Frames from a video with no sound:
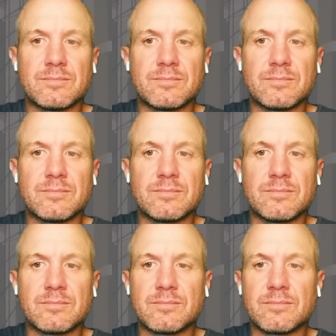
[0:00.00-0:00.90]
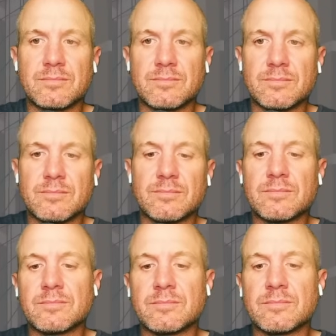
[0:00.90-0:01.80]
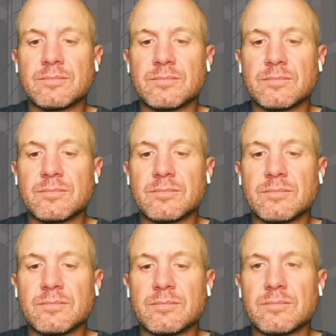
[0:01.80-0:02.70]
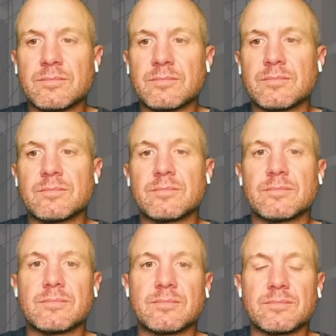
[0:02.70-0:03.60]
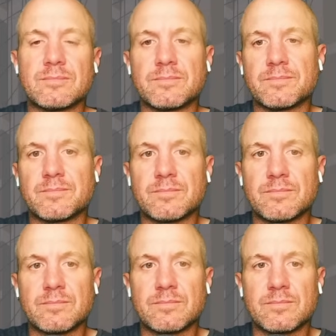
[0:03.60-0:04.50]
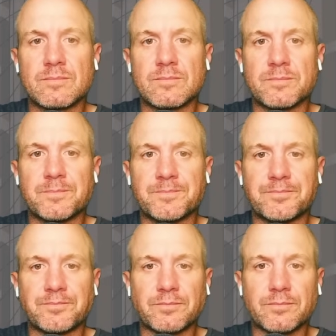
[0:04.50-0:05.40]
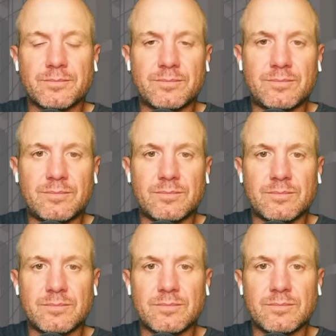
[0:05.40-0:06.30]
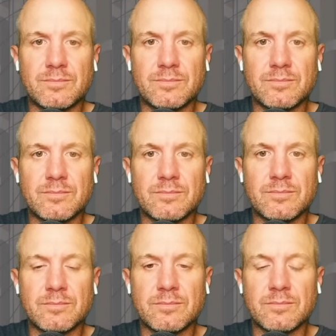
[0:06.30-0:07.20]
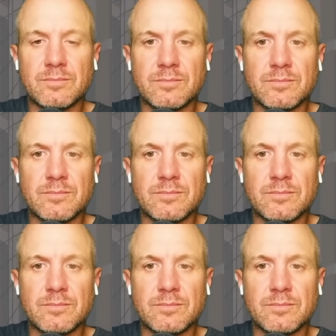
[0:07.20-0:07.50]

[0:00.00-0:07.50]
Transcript: (silent)